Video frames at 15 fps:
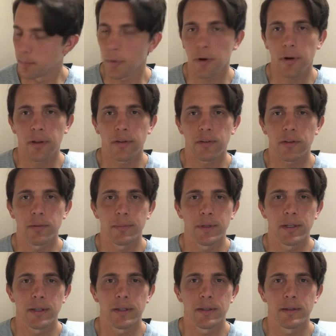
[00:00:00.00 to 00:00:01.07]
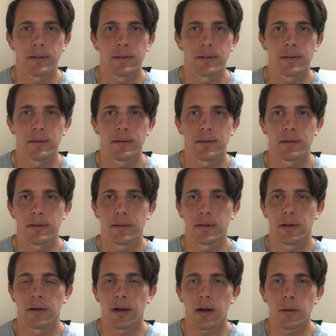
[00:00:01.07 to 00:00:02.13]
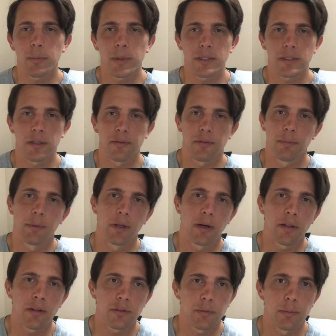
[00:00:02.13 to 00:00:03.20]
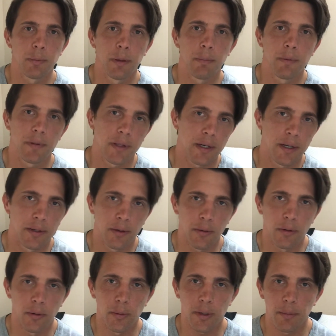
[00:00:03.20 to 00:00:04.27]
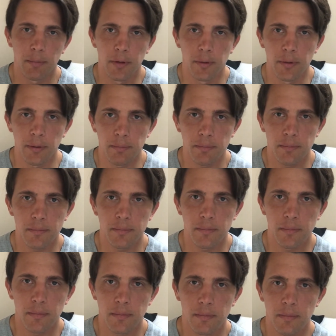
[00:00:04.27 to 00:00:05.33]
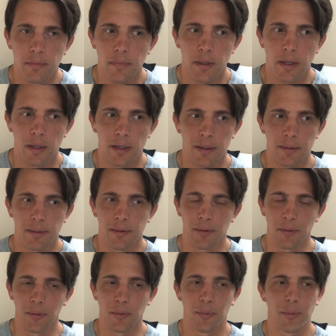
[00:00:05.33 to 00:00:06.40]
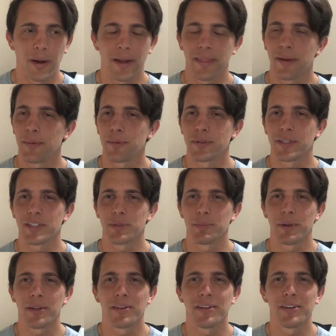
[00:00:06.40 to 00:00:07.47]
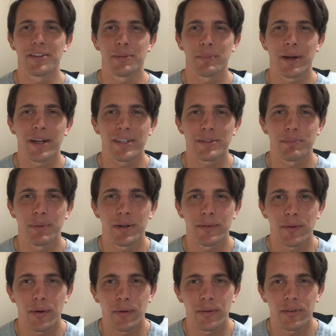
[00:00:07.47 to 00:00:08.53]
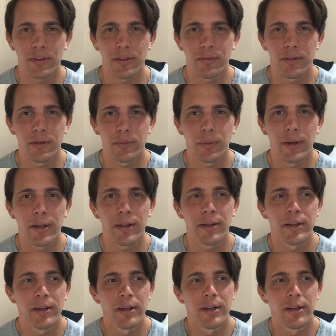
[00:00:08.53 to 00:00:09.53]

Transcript: Part of that's going to be allowing myself to be honest with people that I don't know what I'm doing. I don't know why that was such a big deal in the past, but I've always lived in a way